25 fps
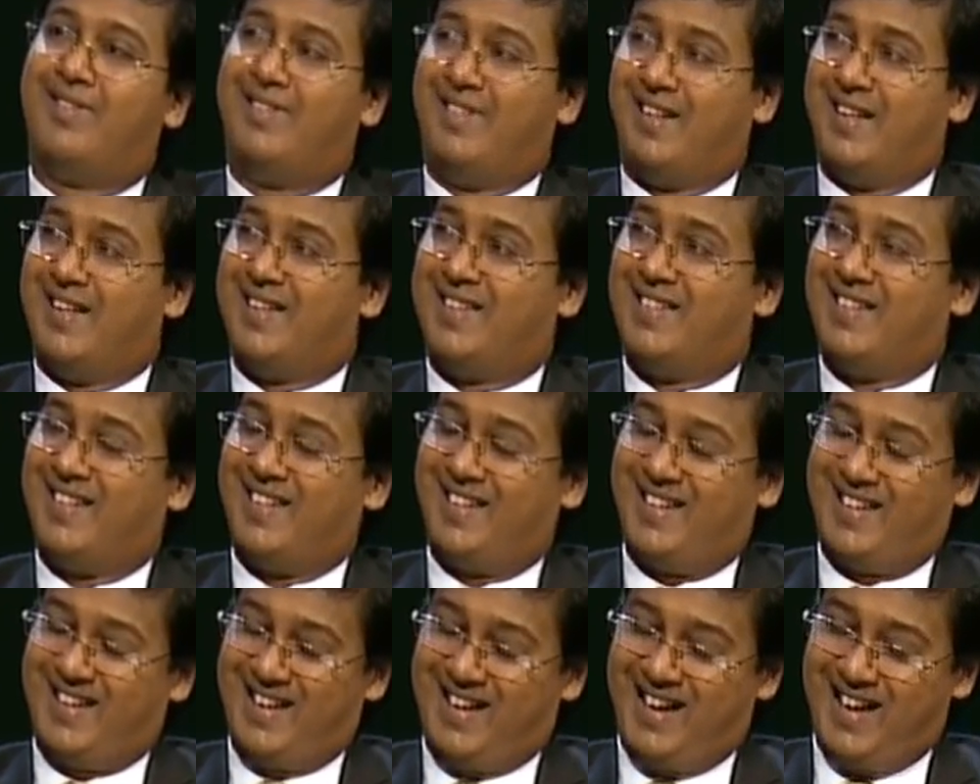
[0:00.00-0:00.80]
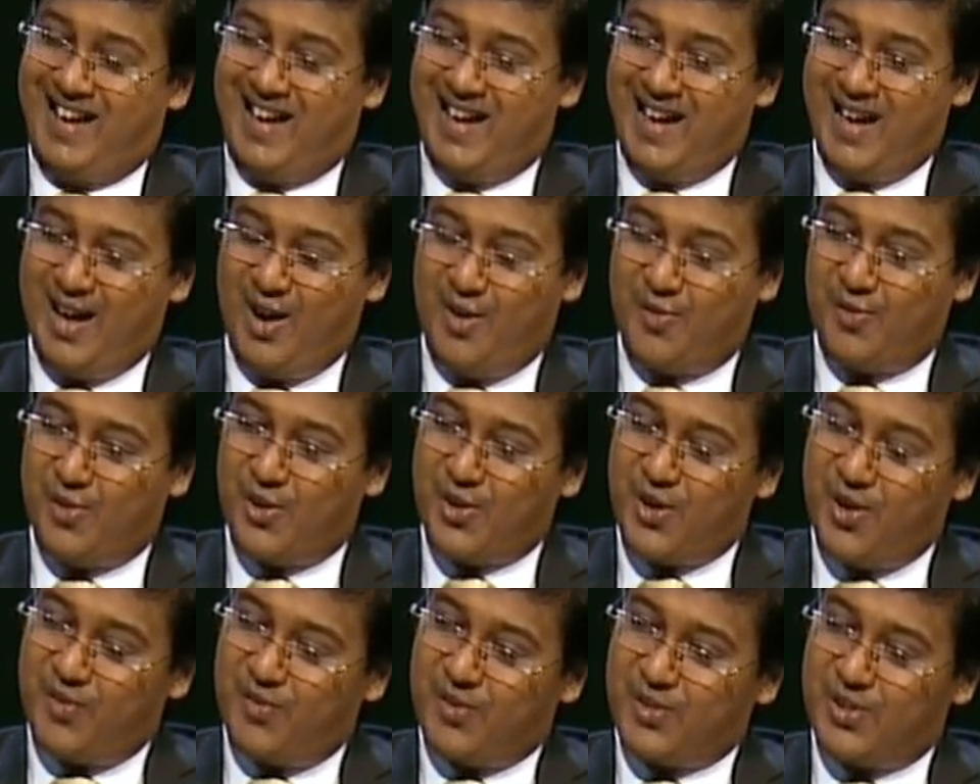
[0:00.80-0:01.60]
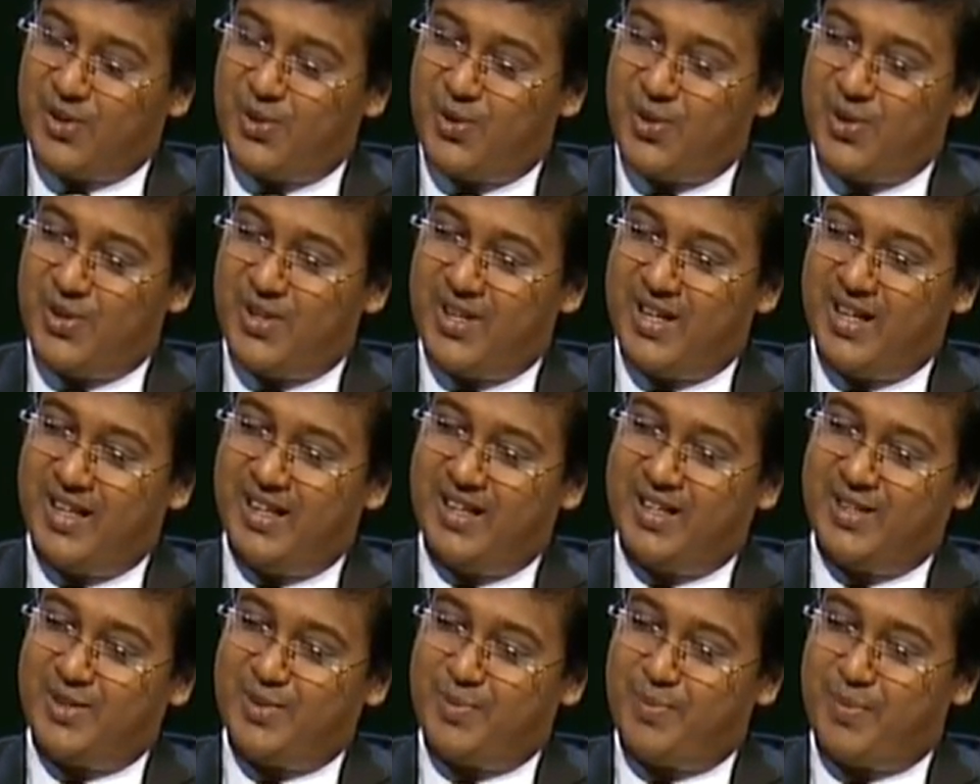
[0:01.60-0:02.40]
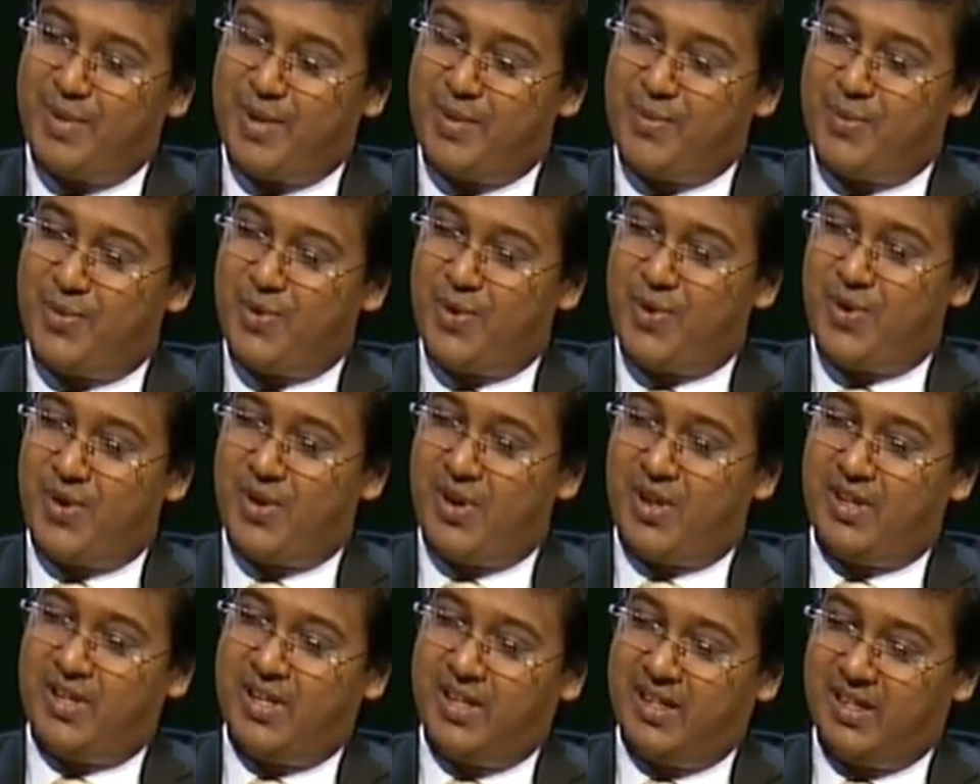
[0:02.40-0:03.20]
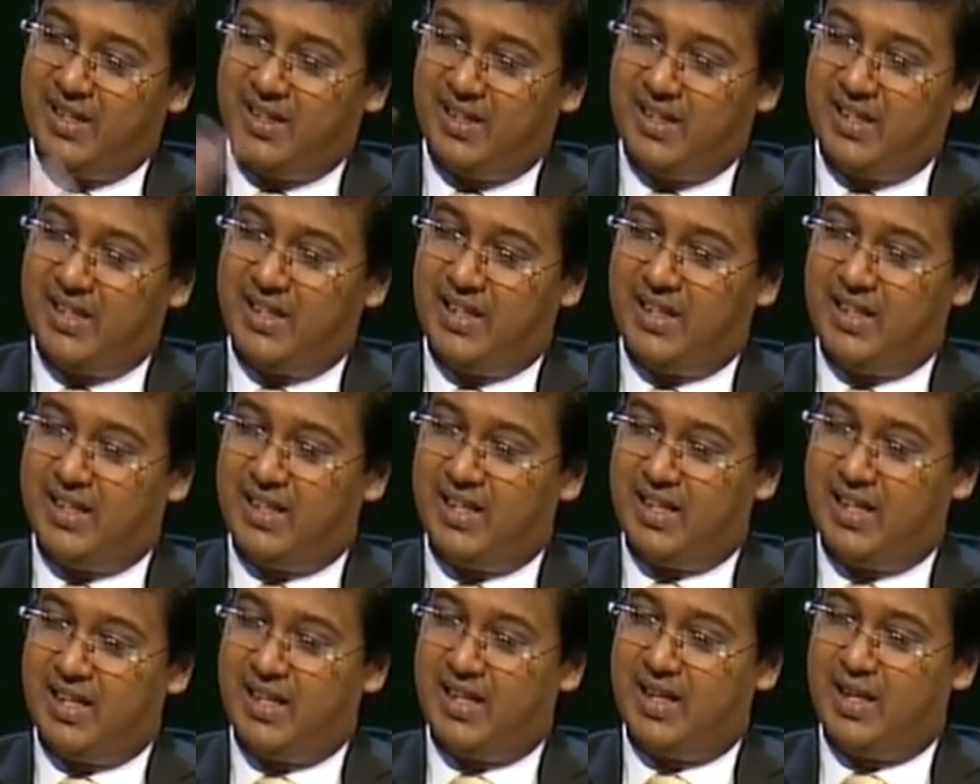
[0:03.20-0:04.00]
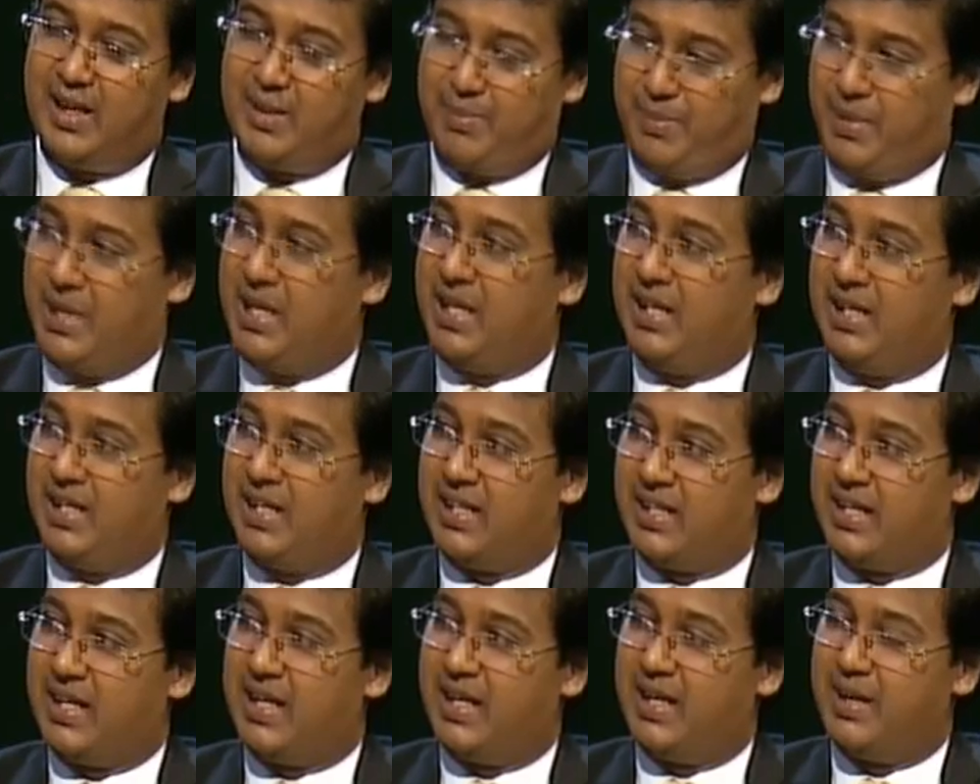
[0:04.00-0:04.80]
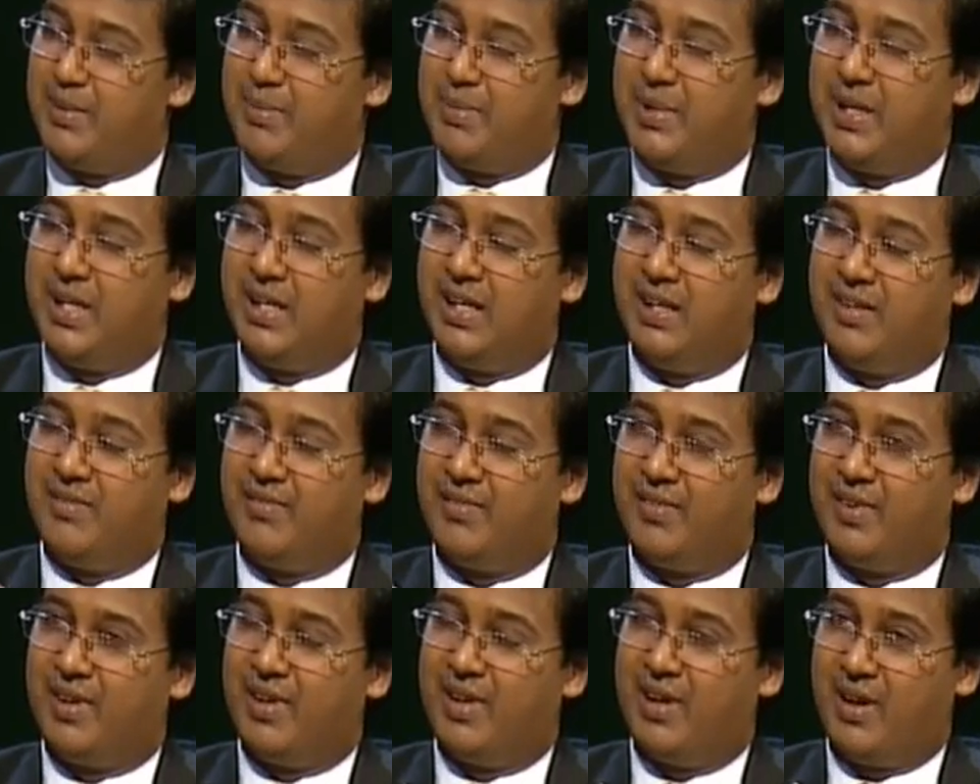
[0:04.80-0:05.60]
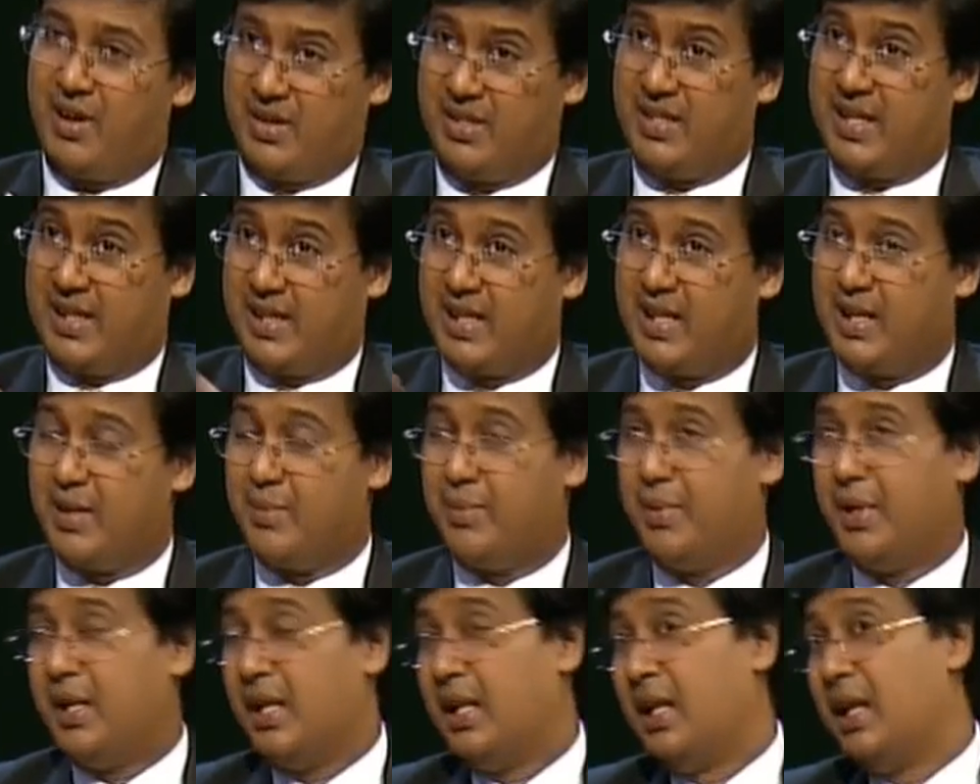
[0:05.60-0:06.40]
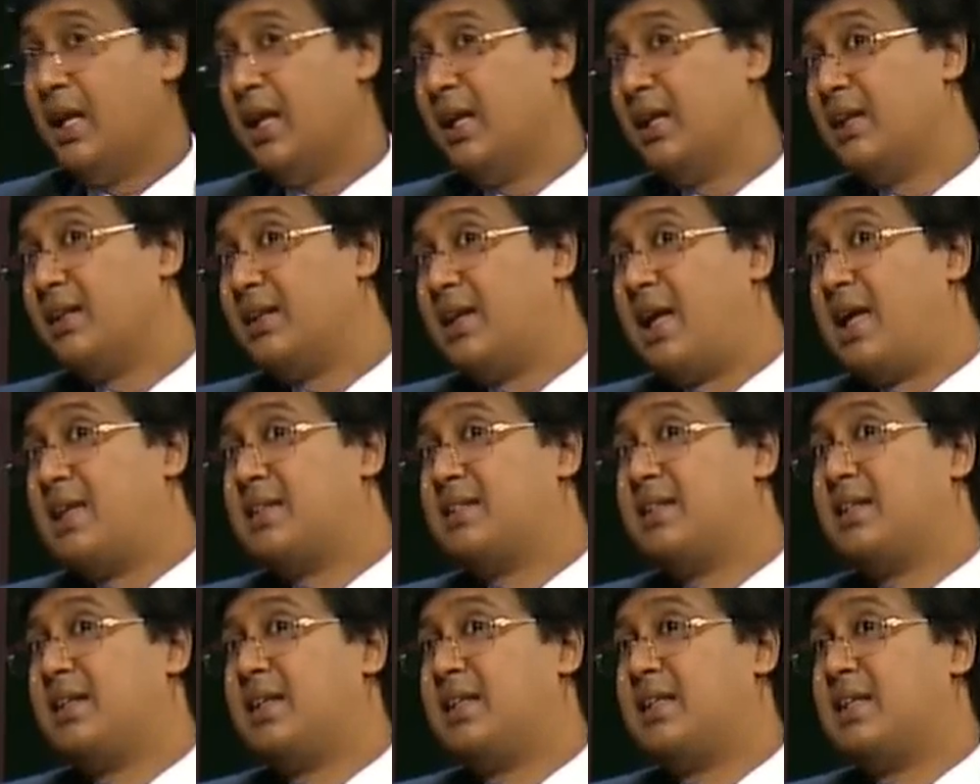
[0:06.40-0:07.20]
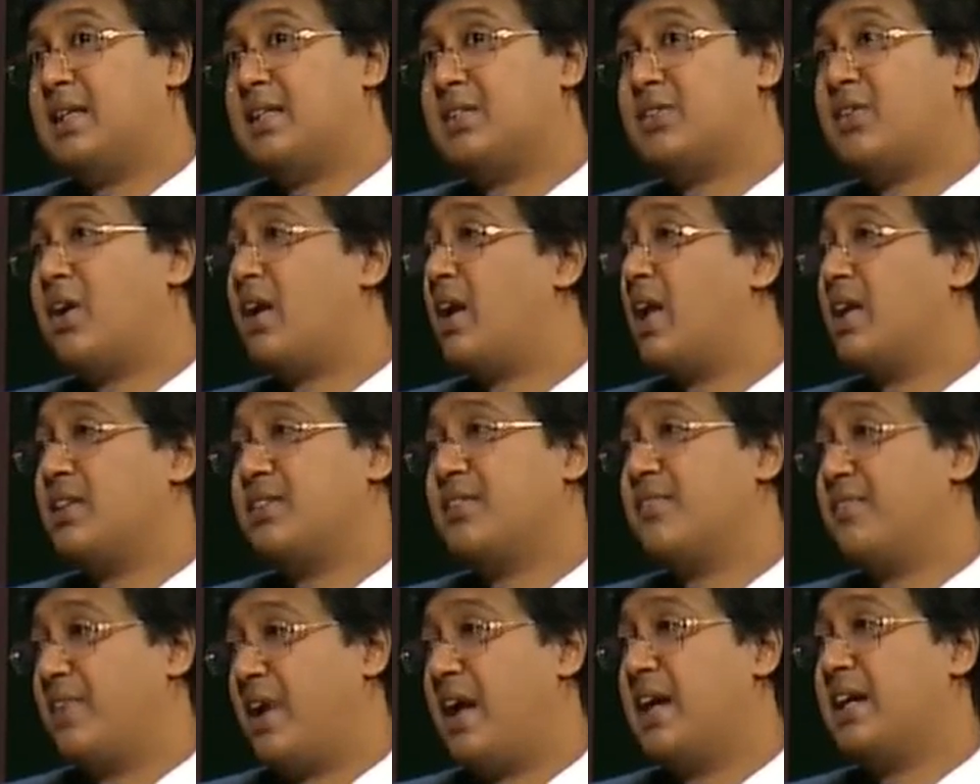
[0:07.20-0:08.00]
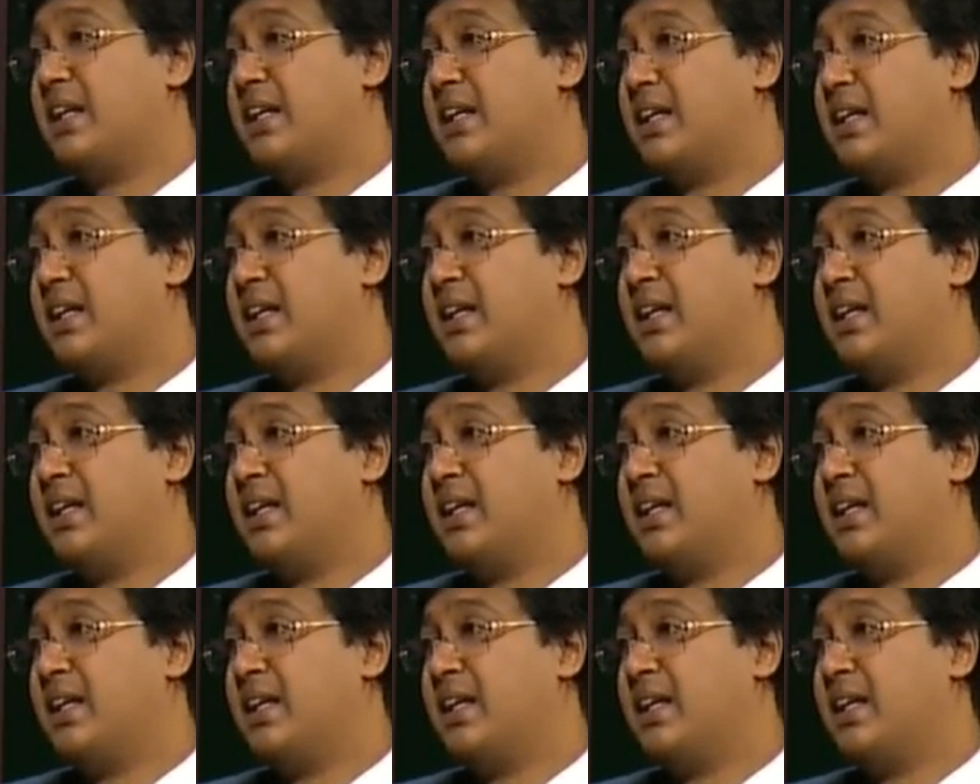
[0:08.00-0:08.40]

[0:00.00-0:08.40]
Yes. Of course, the Supreme Court on in the appeal, the third appeal or second appeal, it's not as of right.